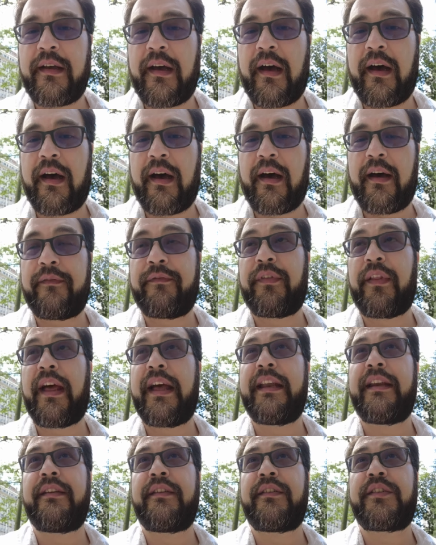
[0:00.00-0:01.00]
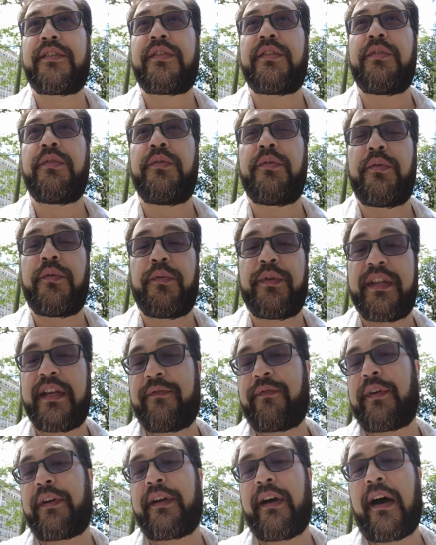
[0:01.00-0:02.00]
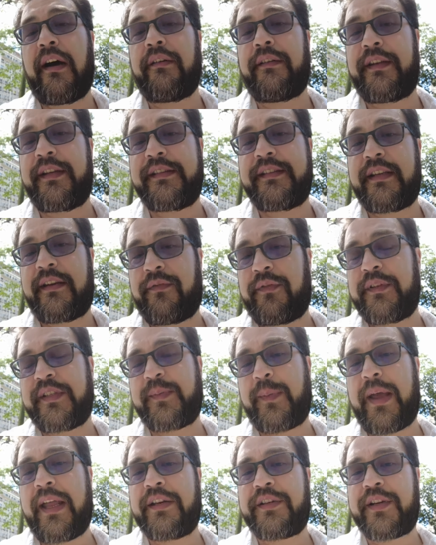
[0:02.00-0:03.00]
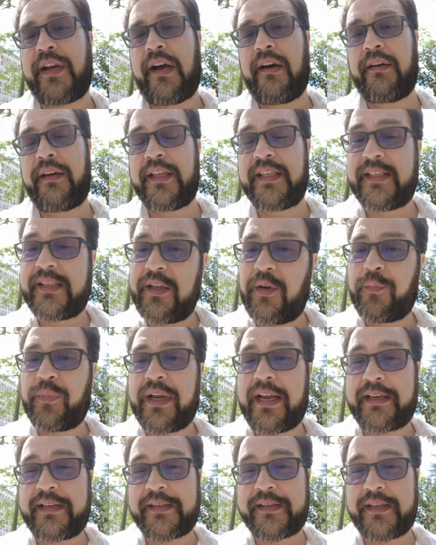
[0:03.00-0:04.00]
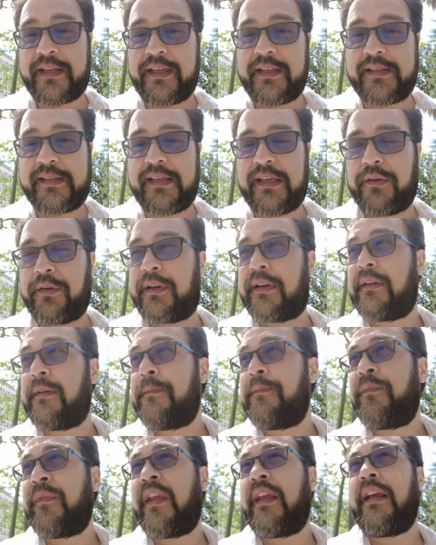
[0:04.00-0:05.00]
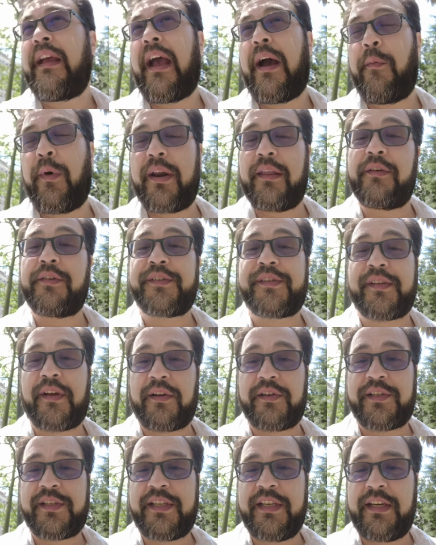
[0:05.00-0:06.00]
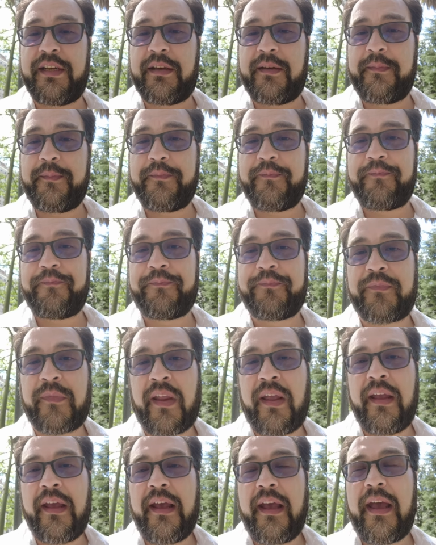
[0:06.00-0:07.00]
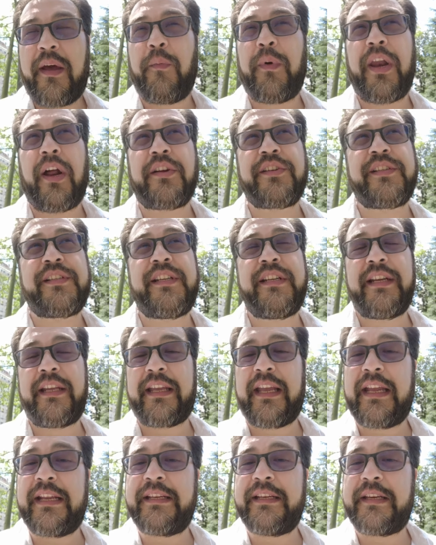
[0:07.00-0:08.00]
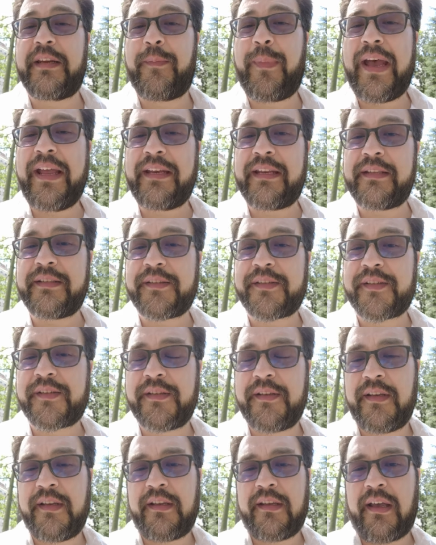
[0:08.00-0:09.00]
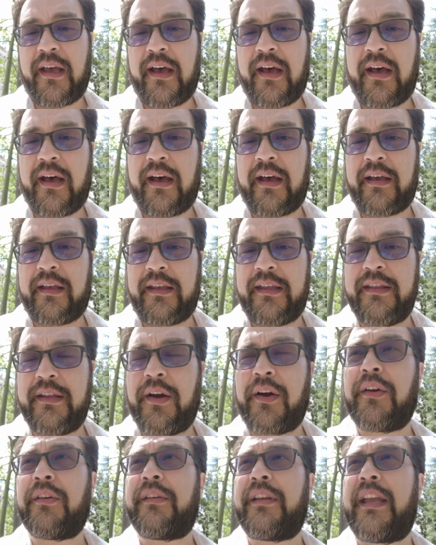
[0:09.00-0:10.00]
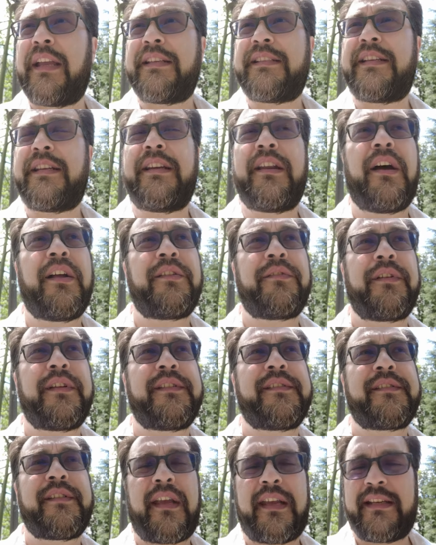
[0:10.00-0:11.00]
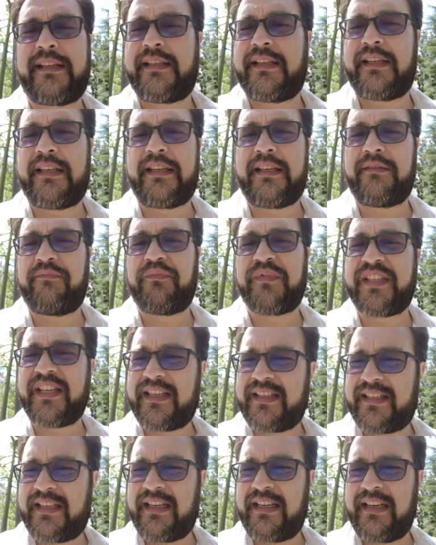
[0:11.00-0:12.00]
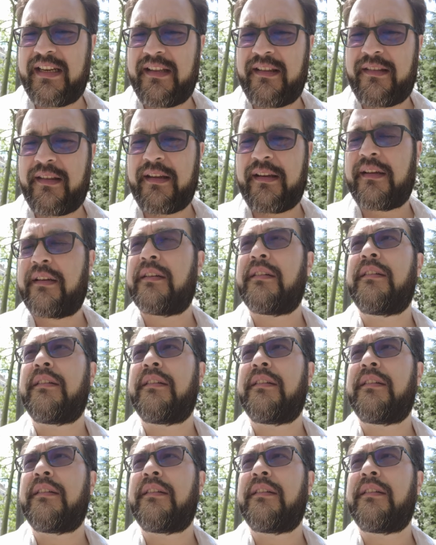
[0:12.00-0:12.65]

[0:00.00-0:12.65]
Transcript: uh, fled to different colonies, different Spanish colonies, still practicing in secret. And one of those is Argentina. When Argentina gained independence uh, in the early eighteen hundreds, eighteen sixteen I think,